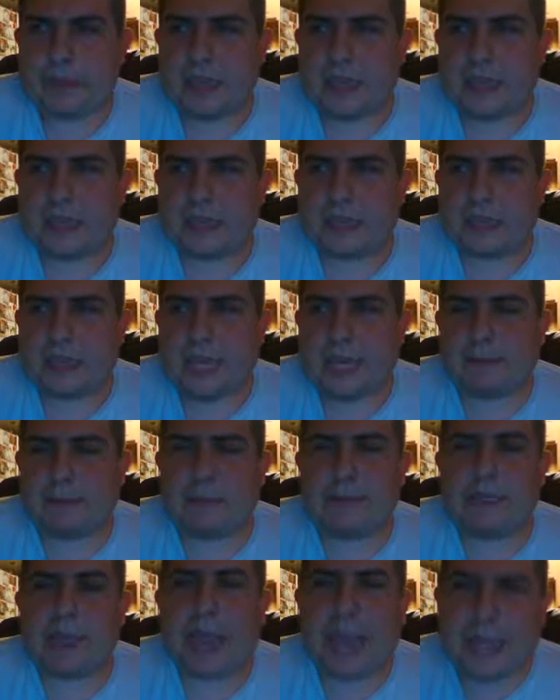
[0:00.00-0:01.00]
is named
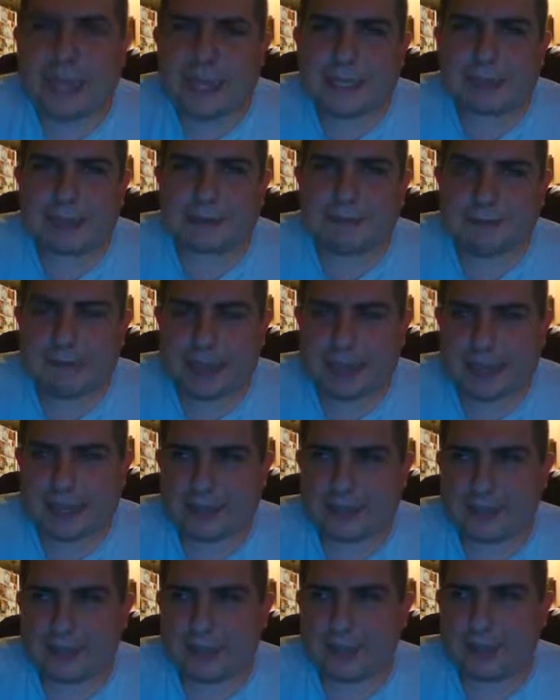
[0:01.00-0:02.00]

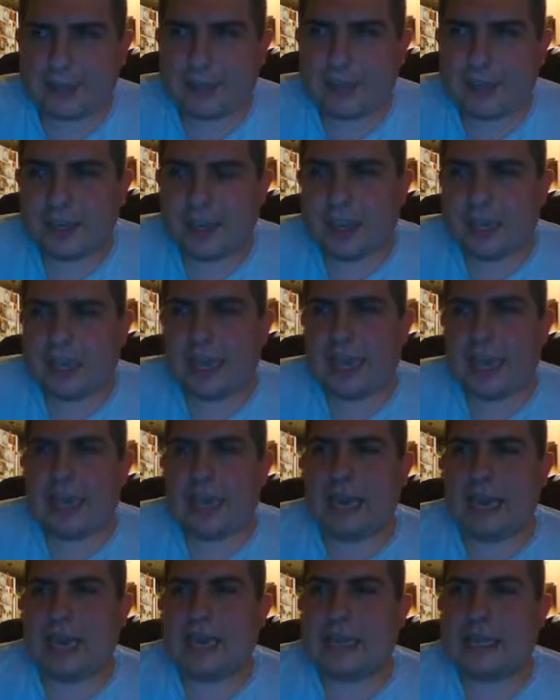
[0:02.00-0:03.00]
Taserface,
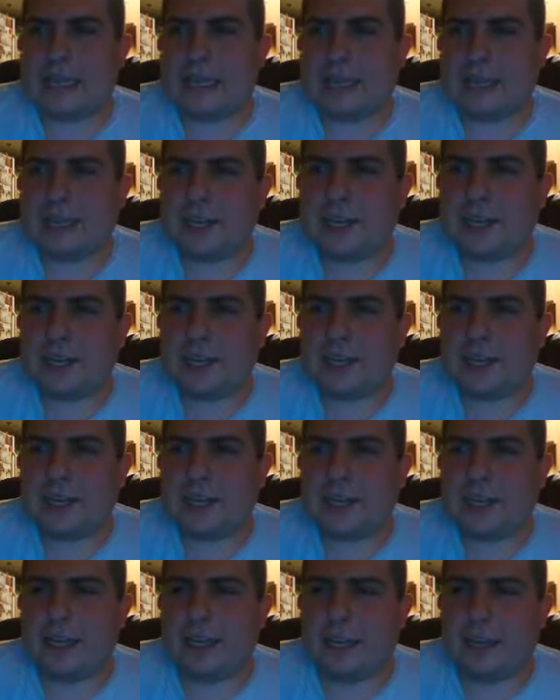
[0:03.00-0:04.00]
and
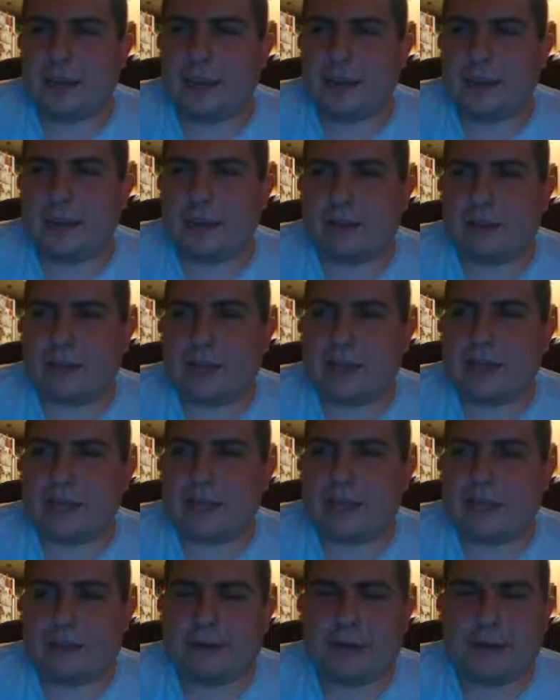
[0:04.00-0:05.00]
the
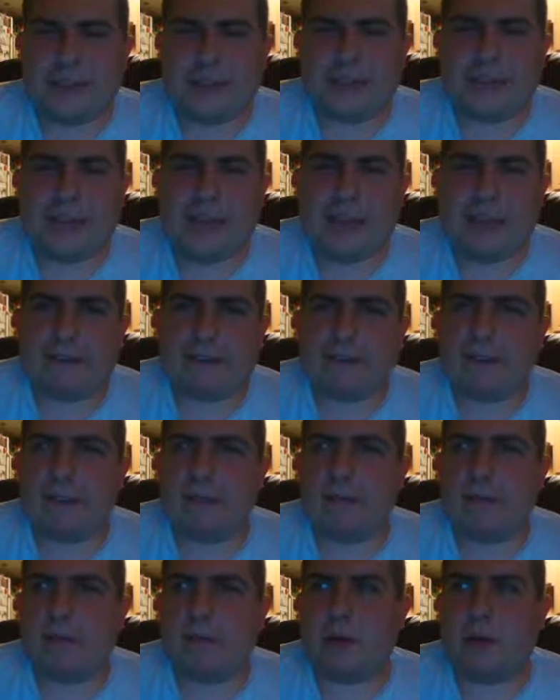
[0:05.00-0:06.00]
raccoon is just having
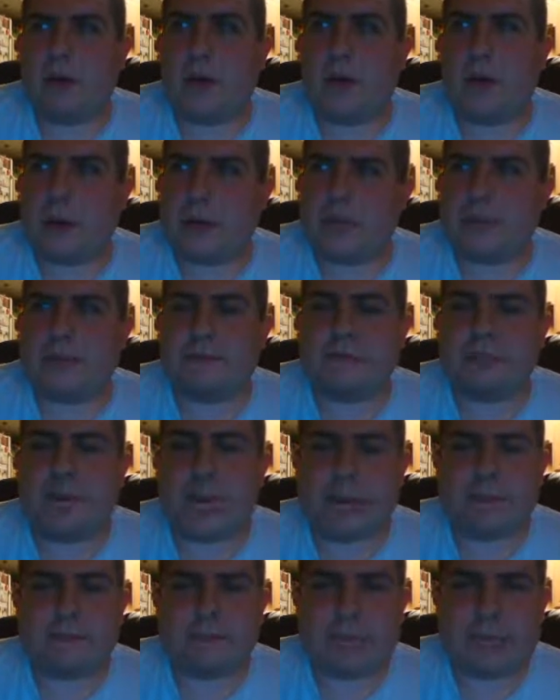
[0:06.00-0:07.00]
the hardest of
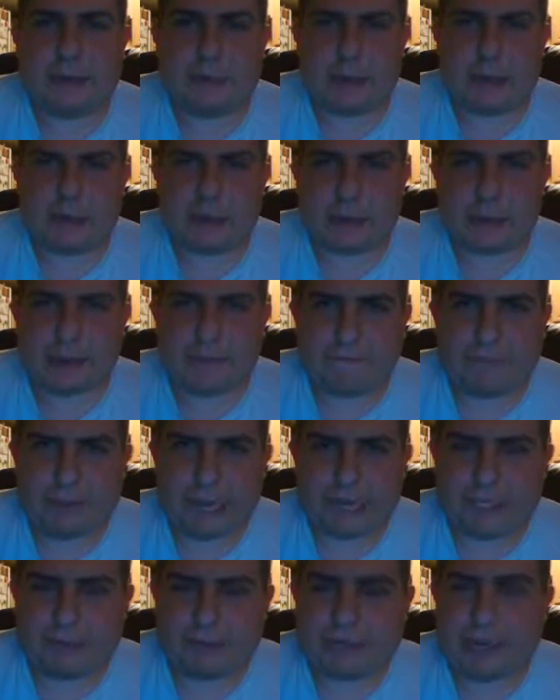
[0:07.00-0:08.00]
time keeping a straight
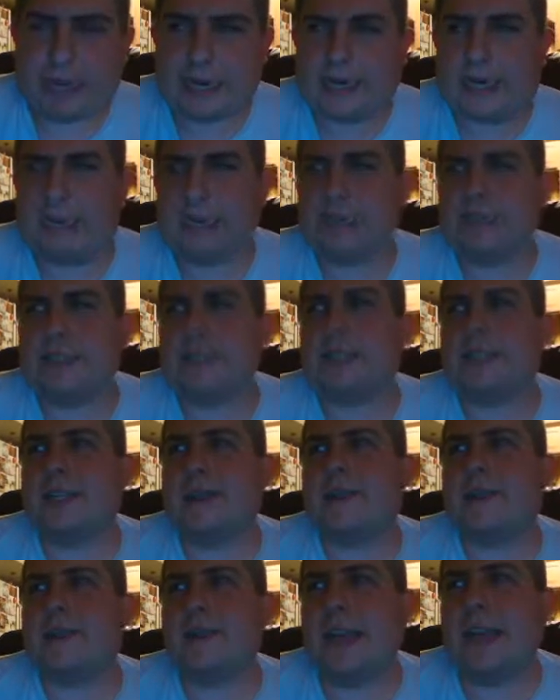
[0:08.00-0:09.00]
face about it. He just
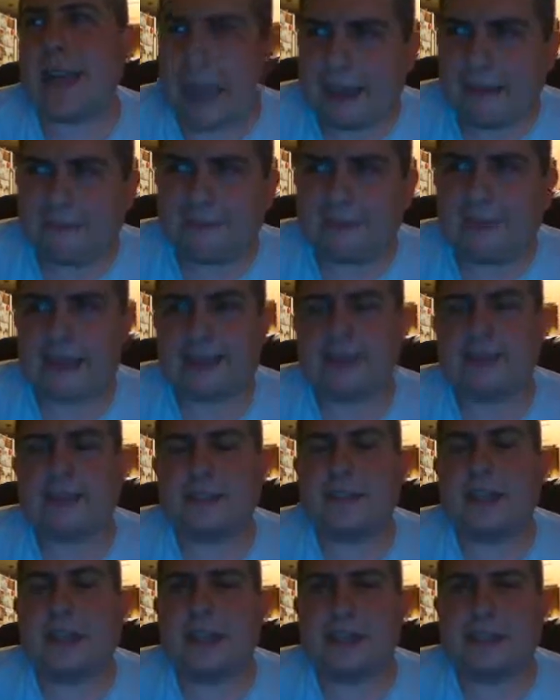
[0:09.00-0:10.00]
starts laughing at this
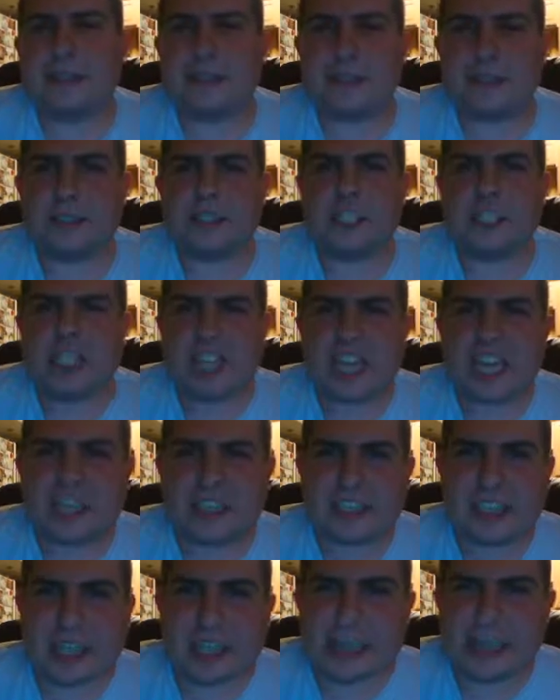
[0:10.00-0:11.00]
guy, just
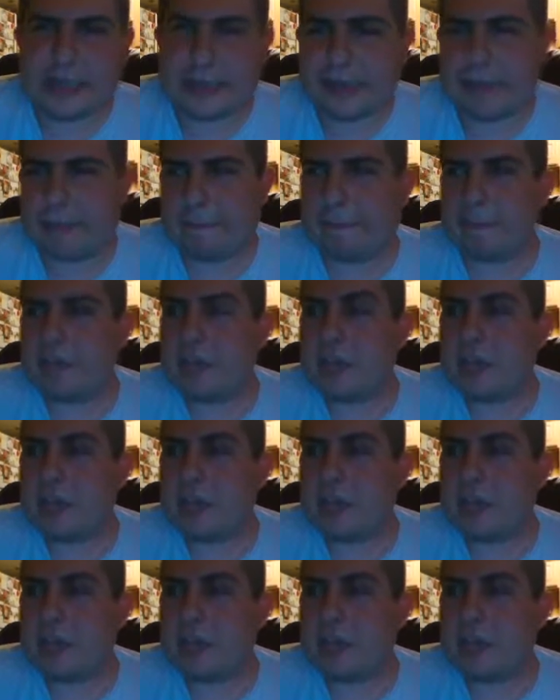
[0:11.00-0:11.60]
digs into him,